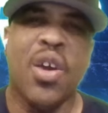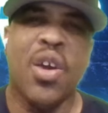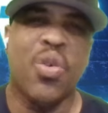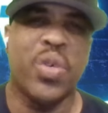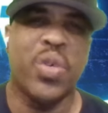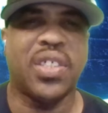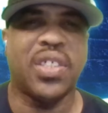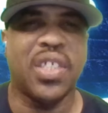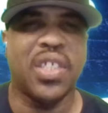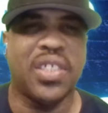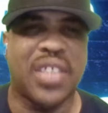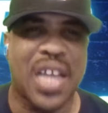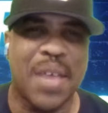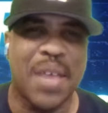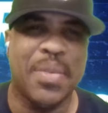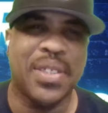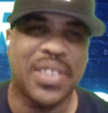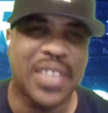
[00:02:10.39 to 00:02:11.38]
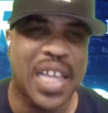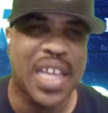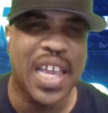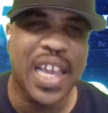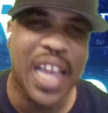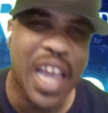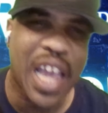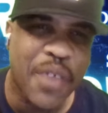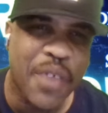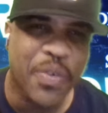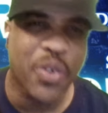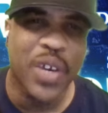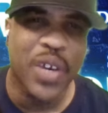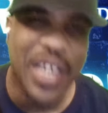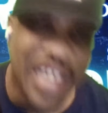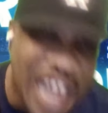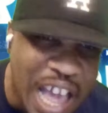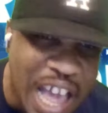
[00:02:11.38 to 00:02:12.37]
was the dumbest thing ever
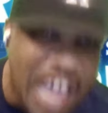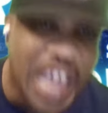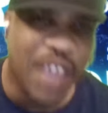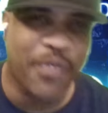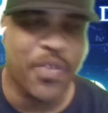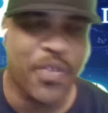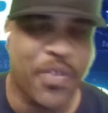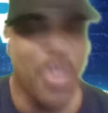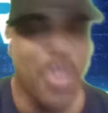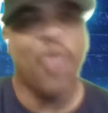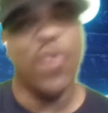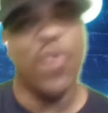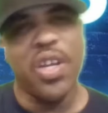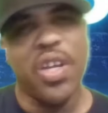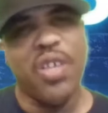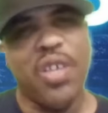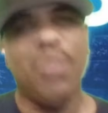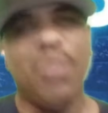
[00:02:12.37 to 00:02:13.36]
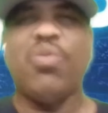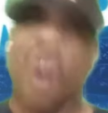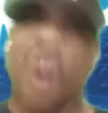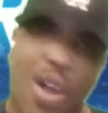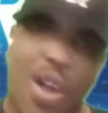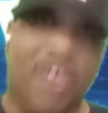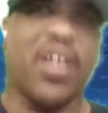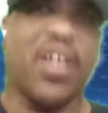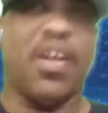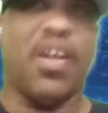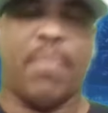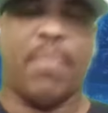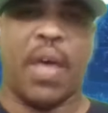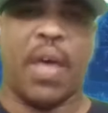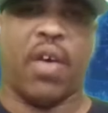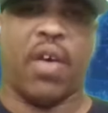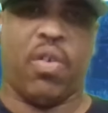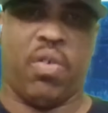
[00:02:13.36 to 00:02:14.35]
in life what are you talking
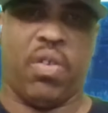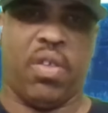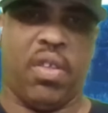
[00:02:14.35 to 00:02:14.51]
about